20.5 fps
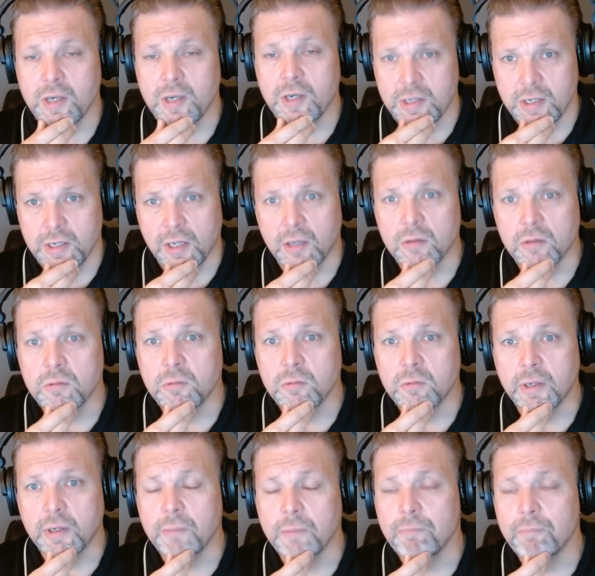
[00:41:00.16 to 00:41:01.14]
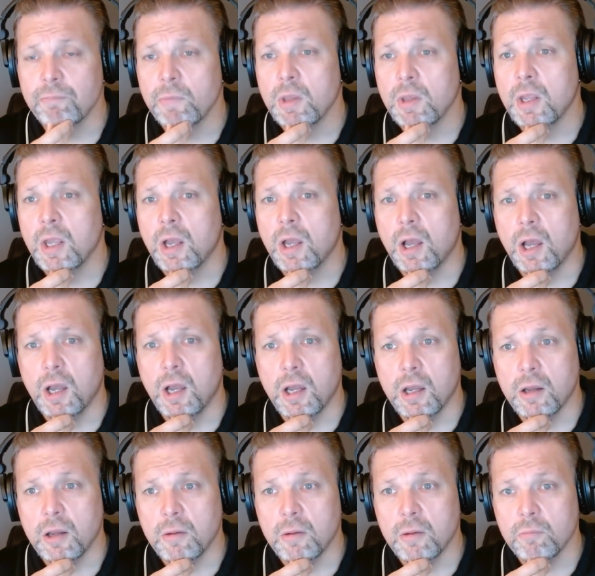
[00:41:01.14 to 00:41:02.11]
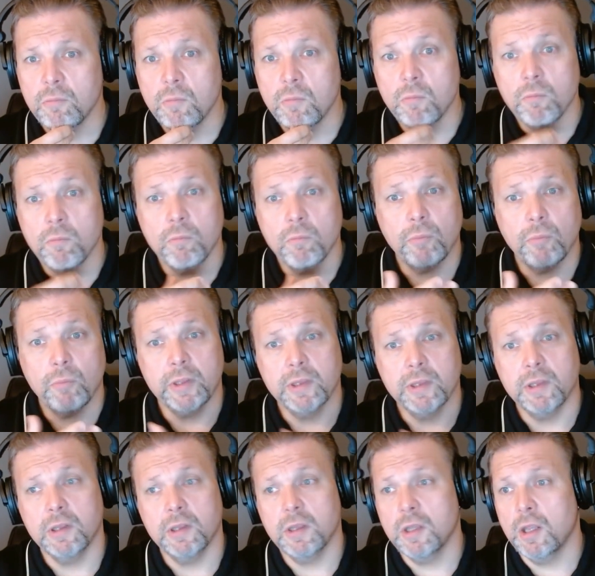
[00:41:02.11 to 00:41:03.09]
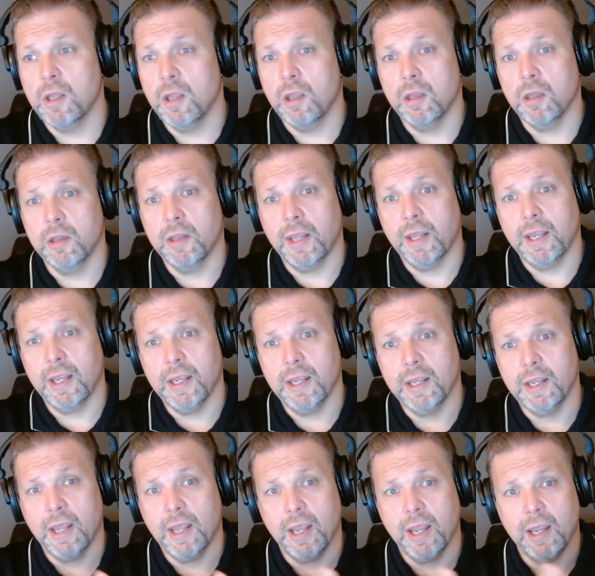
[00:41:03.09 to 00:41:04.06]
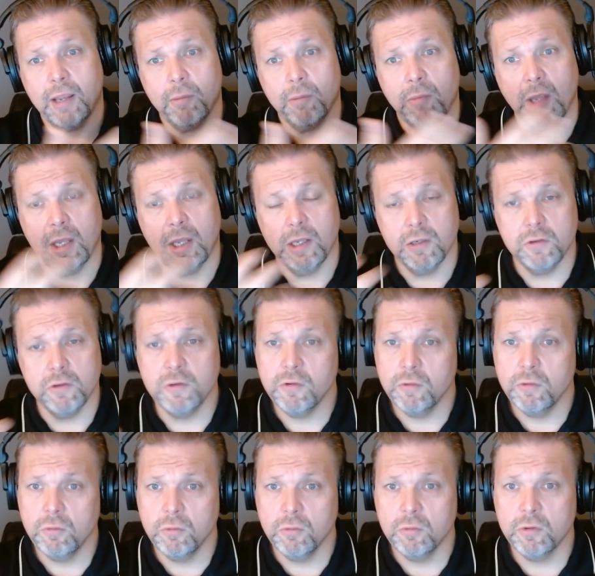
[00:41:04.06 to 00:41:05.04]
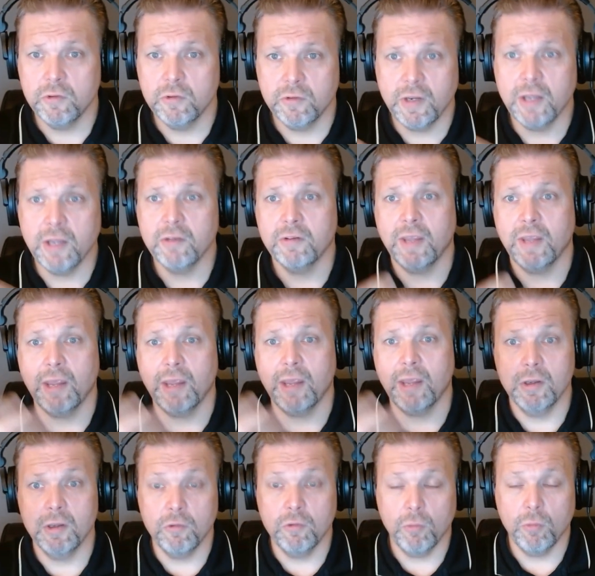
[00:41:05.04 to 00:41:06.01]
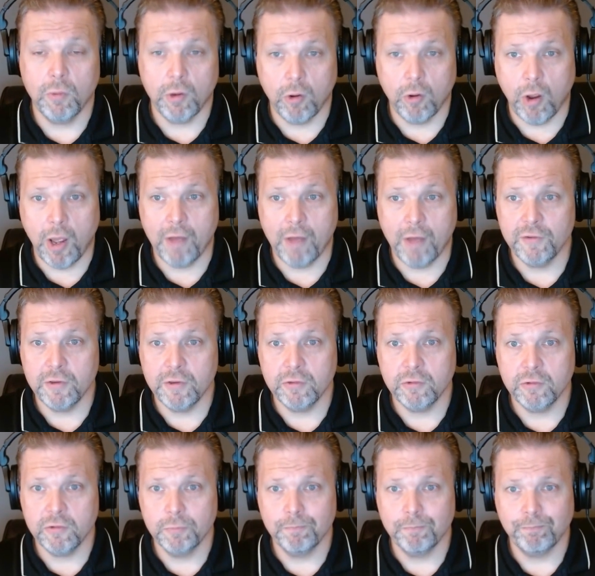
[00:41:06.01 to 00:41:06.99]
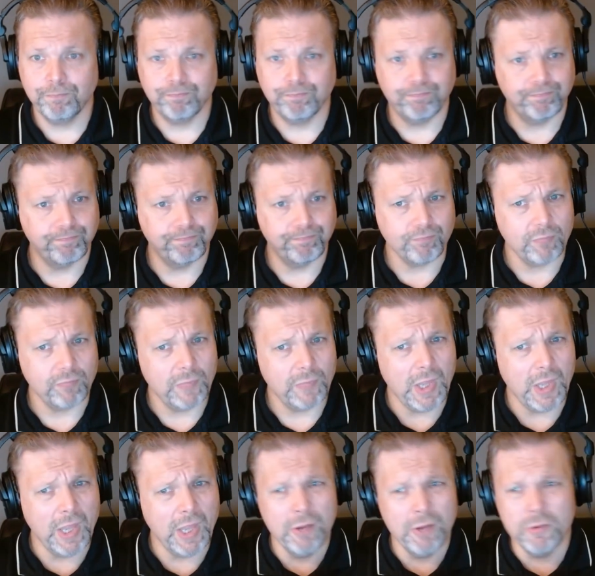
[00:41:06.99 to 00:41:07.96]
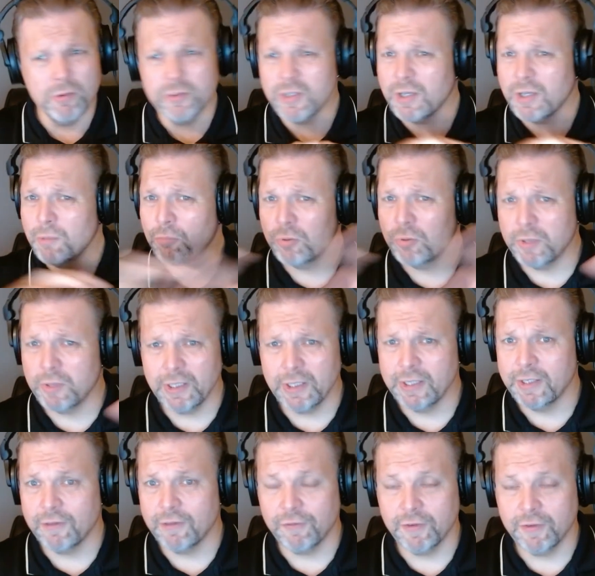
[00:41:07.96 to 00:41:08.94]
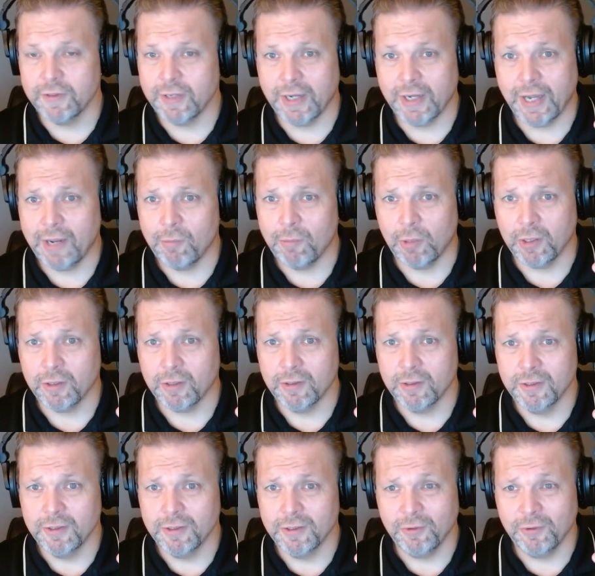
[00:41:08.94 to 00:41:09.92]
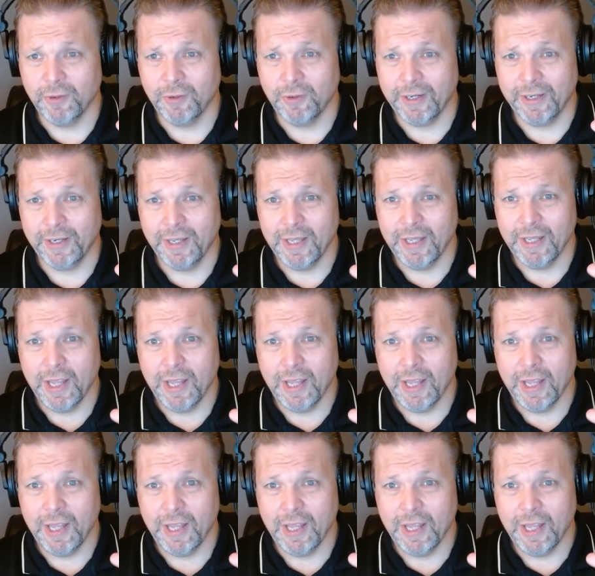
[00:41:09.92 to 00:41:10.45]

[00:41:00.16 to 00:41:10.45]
in India, right? But they came into our office. It's a completely different dynamic, right?